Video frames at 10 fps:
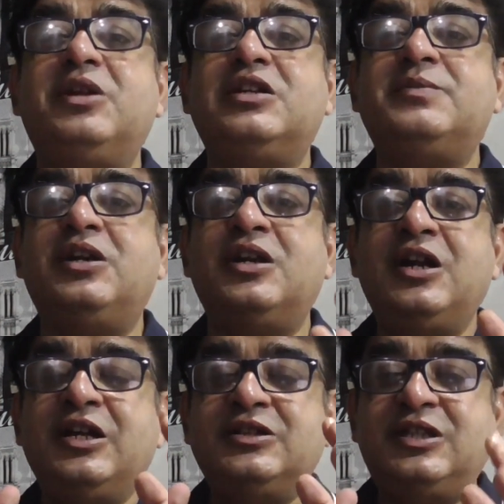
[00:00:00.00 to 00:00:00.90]
management?
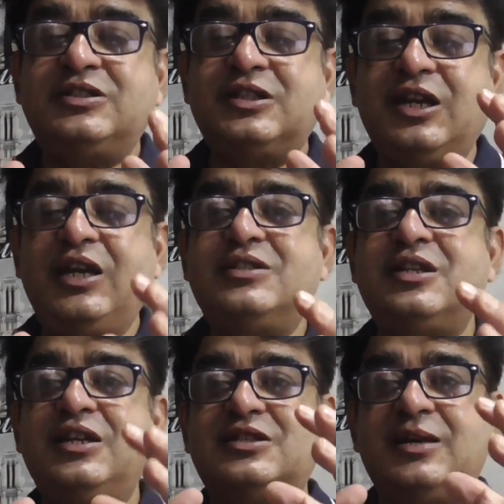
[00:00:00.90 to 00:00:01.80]
This
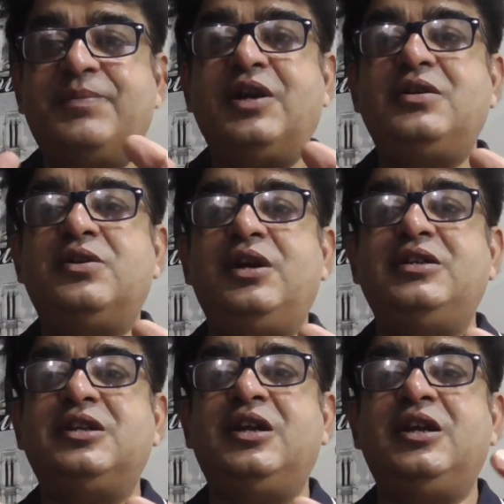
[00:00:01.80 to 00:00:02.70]
is a separate
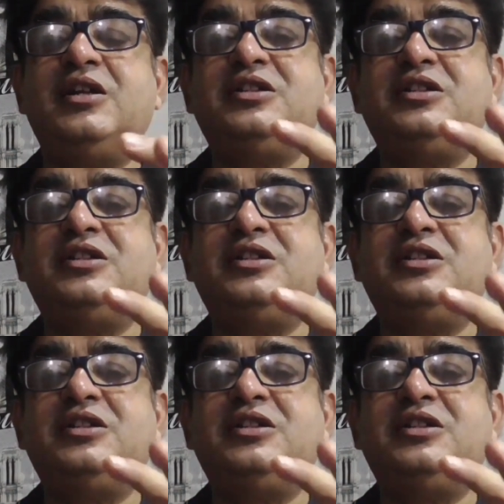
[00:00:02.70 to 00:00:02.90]
knowledge area.